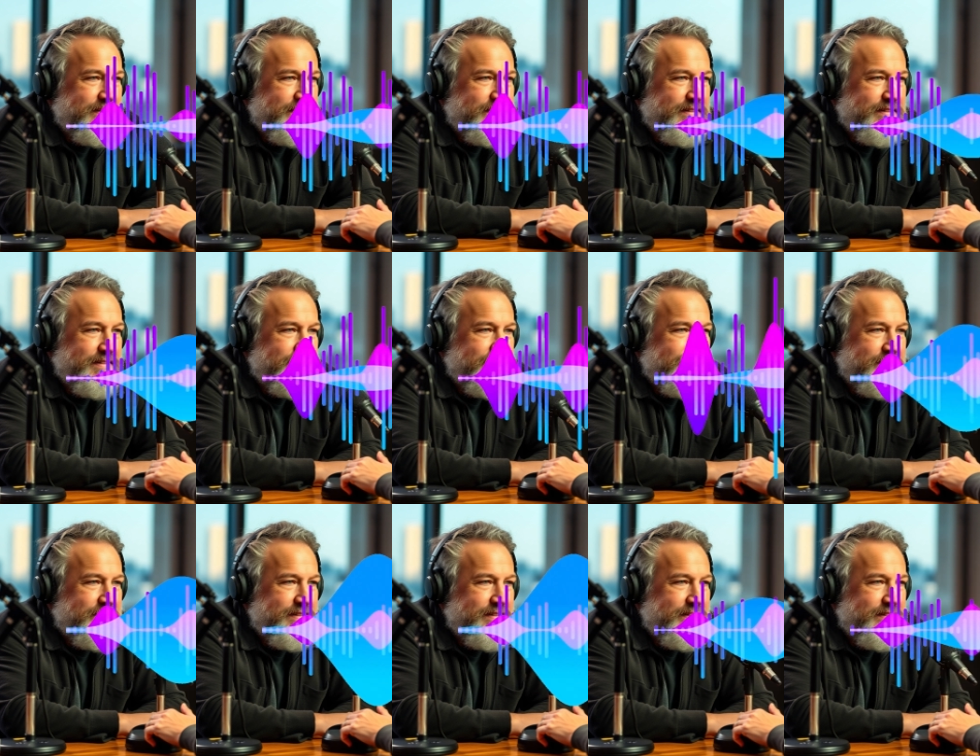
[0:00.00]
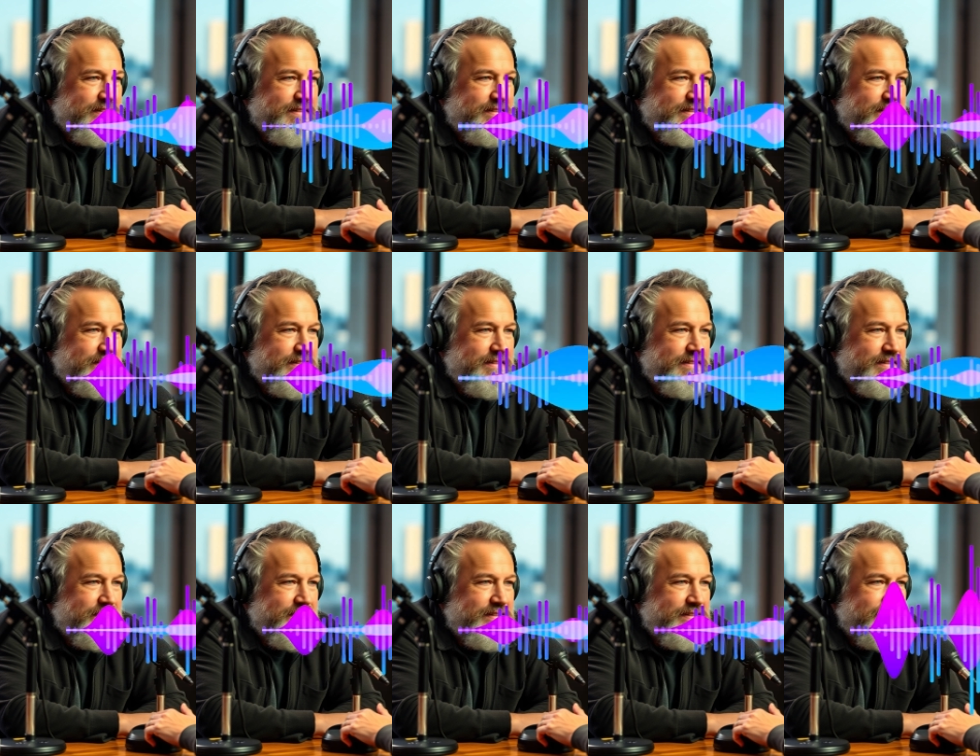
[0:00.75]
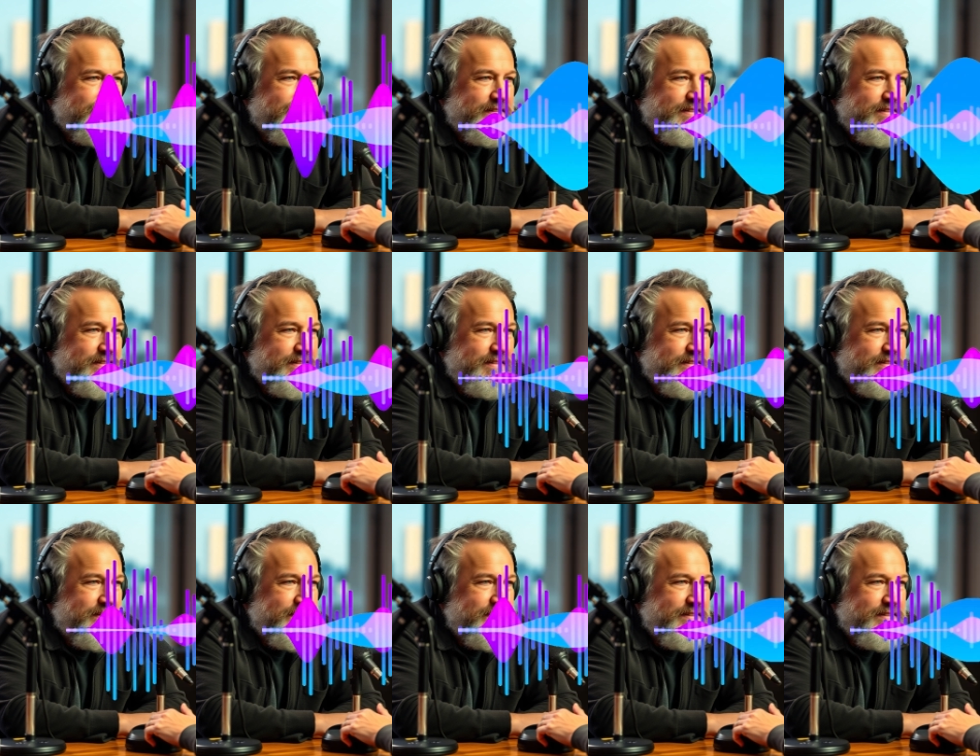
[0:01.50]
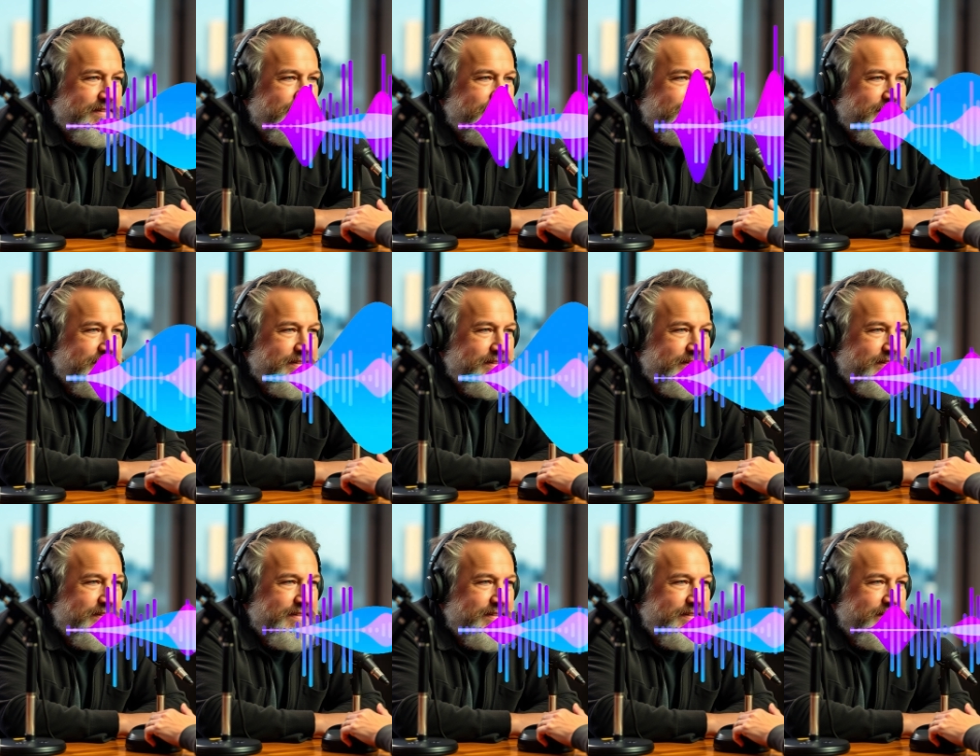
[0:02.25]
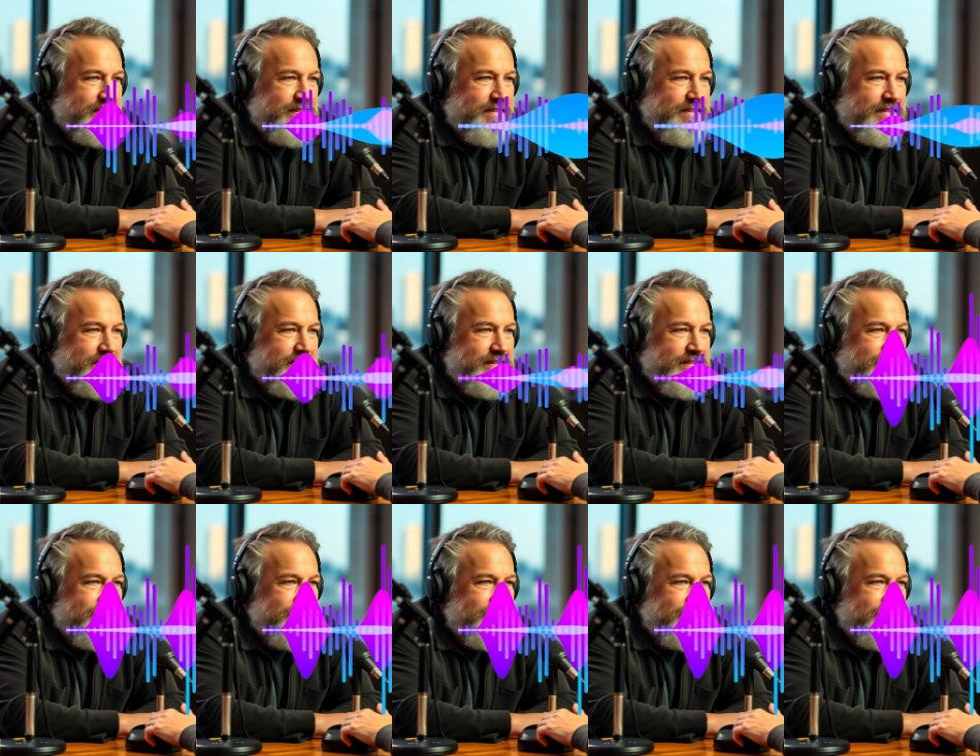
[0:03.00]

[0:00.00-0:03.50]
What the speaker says: And Waitzkin, he brings up this idea of unlearning.